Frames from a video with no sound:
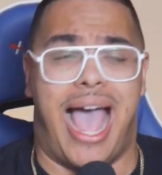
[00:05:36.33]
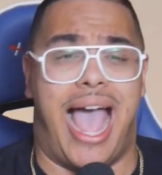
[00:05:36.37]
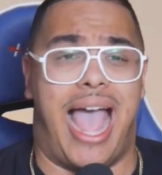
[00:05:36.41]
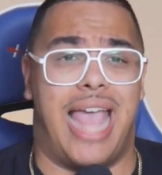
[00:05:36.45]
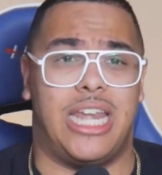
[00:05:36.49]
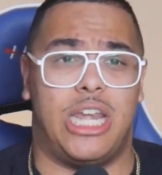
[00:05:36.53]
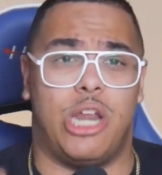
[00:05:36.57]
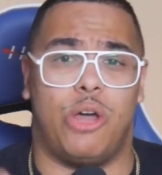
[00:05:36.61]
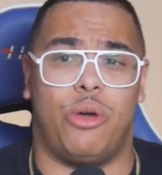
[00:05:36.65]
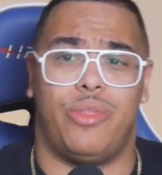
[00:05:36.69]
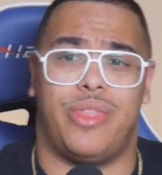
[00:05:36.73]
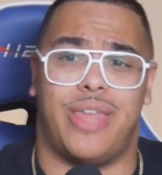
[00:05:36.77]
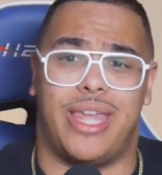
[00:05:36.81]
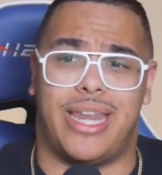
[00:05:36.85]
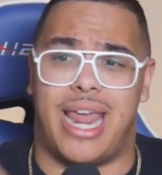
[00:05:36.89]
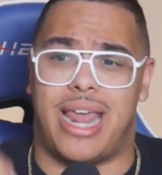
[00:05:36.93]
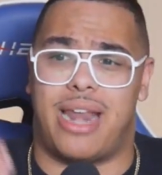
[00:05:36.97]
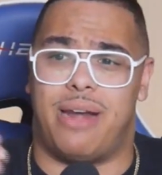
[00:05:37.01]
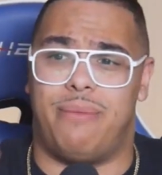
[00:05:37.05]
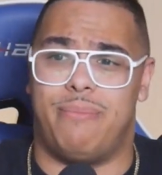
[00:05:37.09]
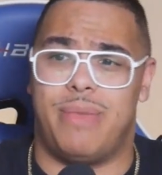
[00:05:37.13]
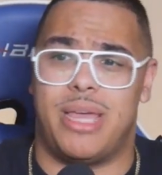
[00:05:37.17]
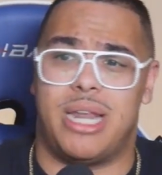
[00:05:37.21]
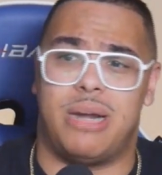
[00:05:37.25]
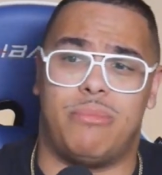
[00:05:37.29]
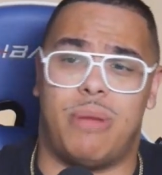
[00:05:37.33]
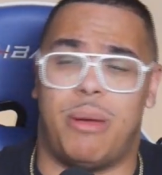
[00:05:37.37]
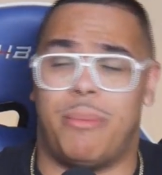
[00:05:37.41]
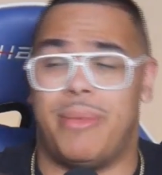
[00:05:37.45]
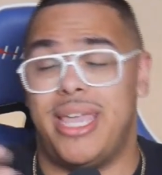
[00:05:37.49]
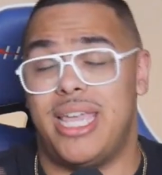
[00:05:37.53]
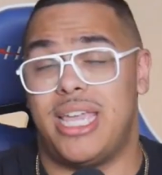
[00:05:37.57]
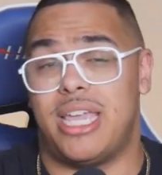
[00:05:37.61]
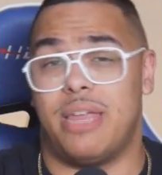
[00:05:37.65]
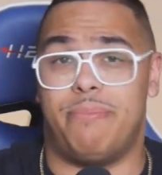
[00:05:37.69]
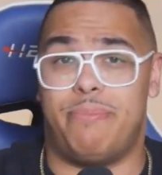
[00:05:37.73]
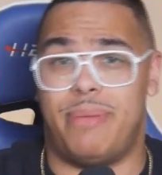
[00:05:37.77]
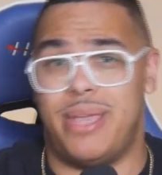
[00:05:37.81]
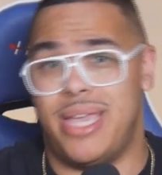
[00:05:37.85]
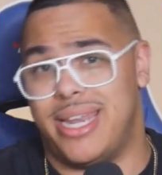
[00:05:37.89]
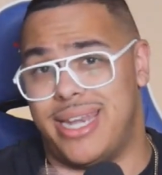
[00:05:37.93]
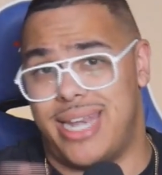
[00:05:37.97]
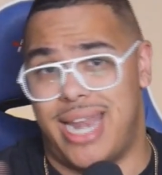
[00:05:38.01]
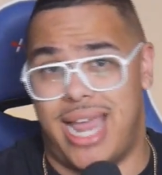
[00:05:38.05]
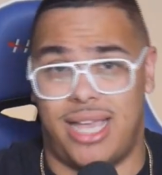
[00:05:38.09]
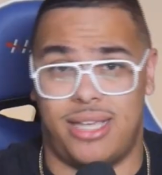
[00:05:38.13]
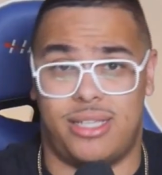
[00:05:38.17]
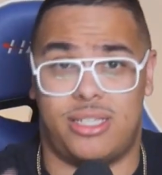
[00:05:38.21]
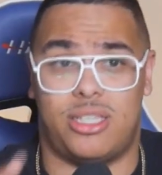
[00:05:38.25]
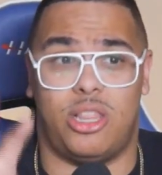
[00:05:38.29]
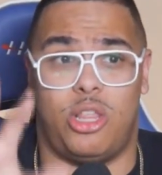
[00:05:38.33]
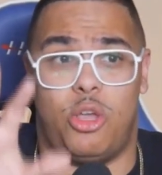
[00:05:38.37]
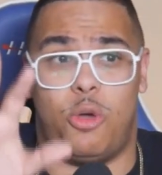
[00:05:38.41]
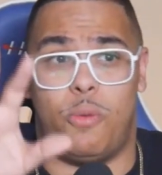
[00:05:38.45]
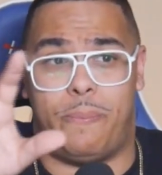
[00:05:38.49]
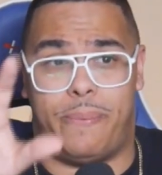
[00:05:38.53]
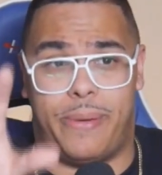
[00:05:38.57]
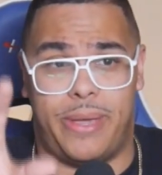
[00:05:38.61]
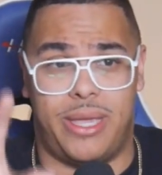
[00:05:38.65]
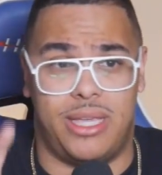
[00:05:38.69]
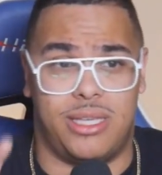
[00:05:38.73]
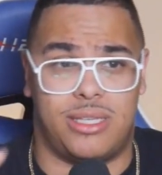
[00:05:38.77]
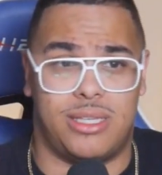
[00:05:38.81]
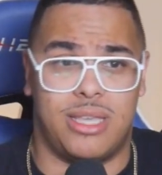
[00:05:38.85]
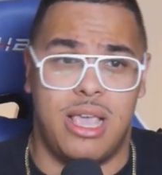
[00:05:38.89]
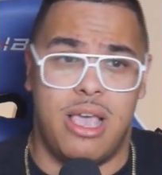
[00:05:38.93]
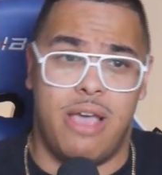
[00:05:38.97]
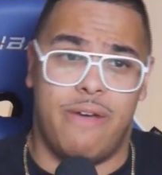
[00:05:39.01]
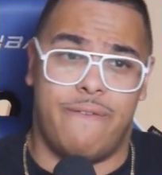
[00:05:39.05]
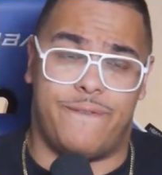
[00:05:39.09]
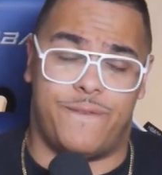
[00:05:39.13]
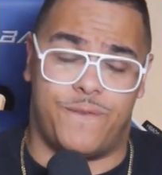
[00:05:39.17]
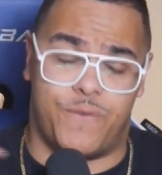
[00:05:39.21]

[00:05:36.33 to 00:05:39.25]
I know that at a minimum, he can be a nice little piece